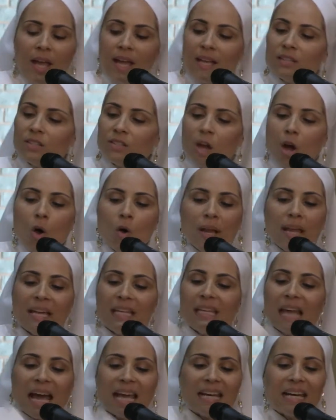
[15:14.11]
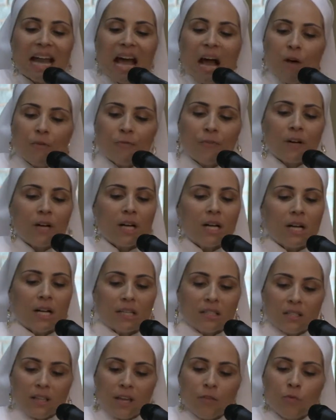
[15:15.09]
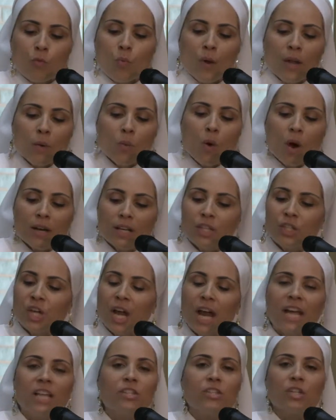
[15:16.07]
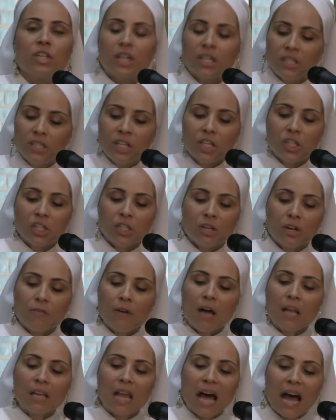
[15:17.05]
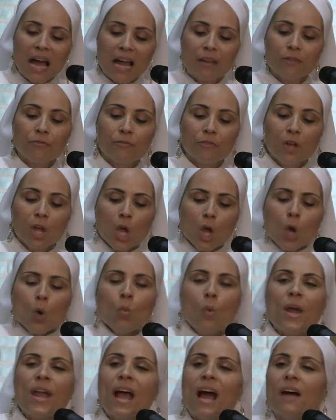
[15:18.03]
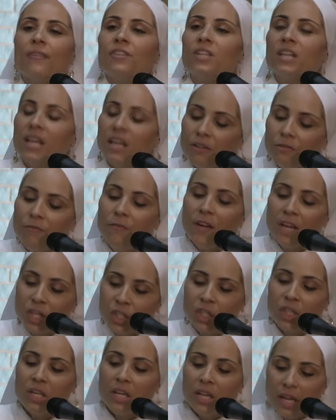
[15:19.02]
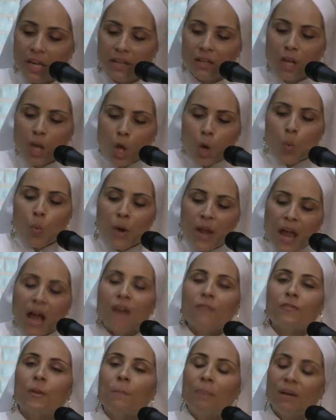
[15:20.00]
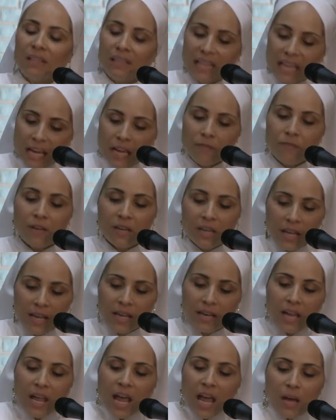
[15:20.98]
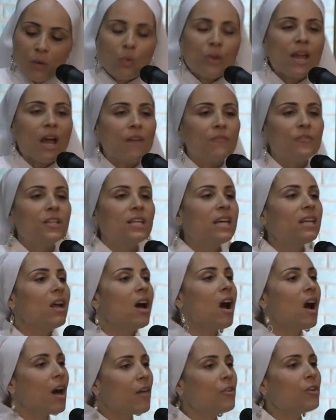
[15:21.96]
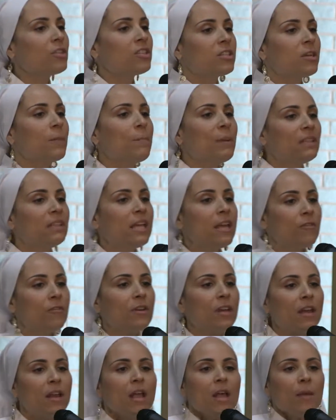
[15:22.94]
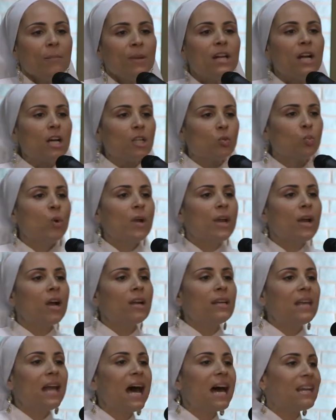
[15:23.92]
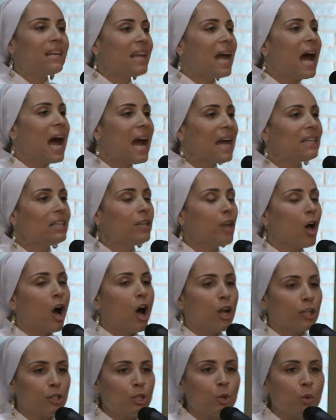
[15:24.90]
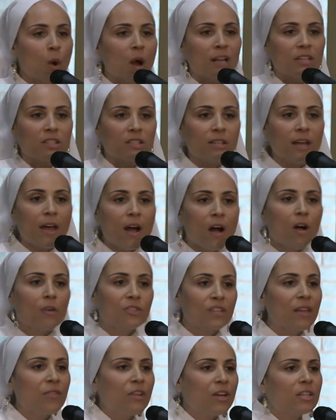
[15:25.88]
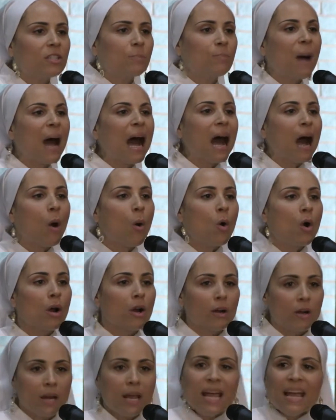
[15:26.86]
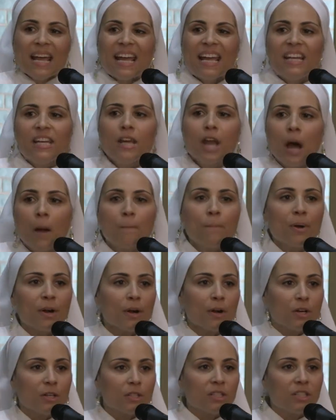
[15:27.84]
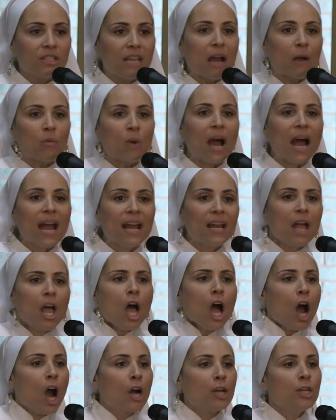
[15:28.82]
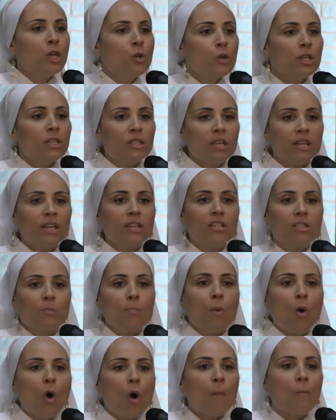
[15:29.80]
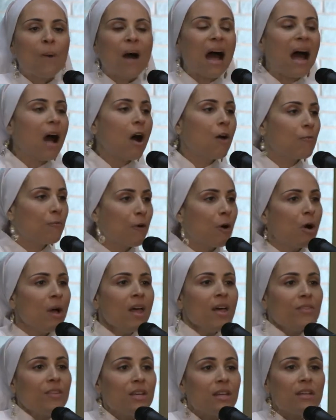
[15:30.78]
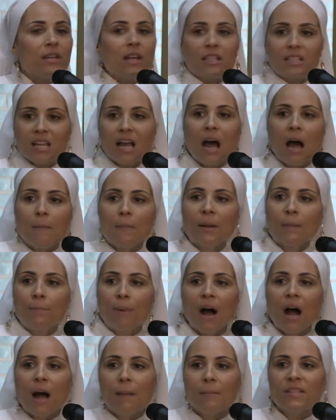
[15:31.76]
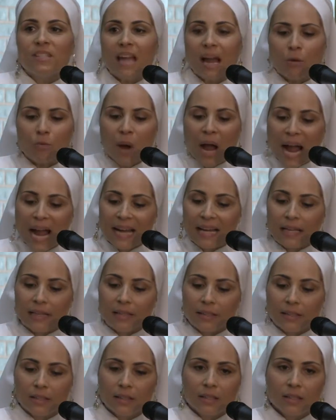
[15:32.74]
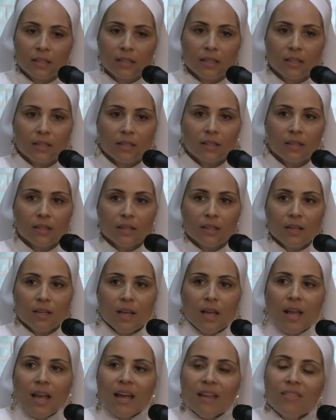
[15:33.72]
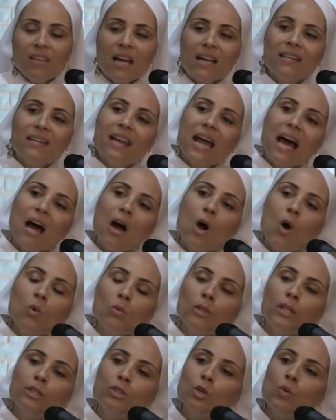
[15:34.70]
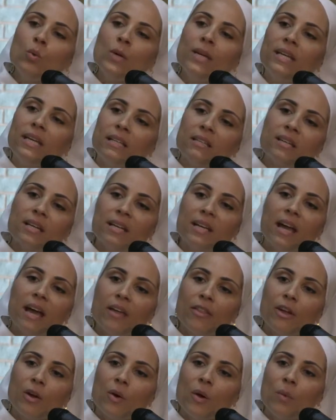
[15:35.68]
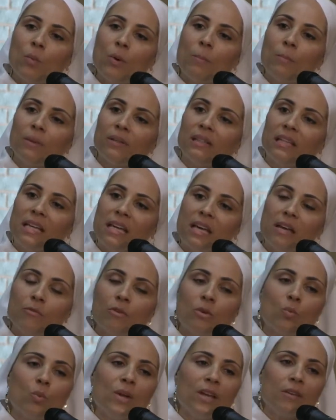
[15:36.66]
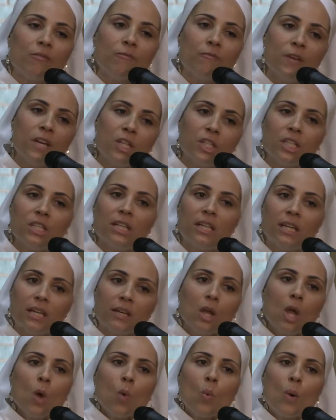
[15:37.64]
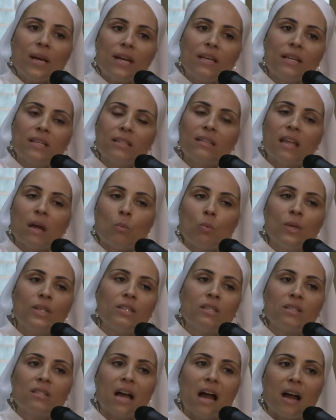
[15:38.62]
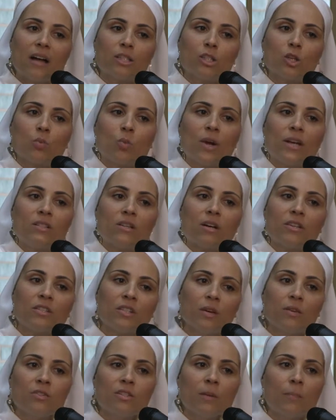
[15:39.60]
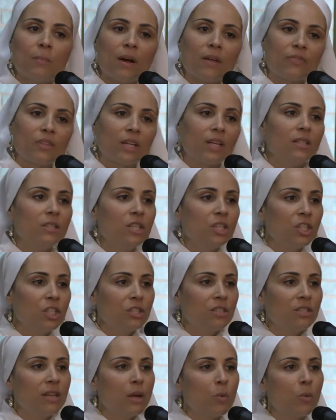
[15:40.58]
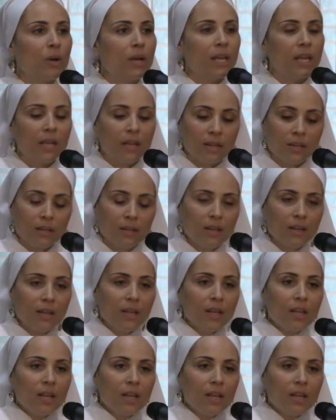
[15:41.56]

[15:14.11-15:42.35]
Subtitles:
And so he laid it out for us. If we want to change the condition of our life, we have to envision it. We have to believe in it. And we have to get others to believe in it, because we are not an island all to ourselves. And there's power in numbers. Is that right? Our unity is more powerful than an atomic bomb. Is that right? And that not only do we get together and we believe and we envision it, what it is that we desire to raise ourselves up out the conditions that we're in,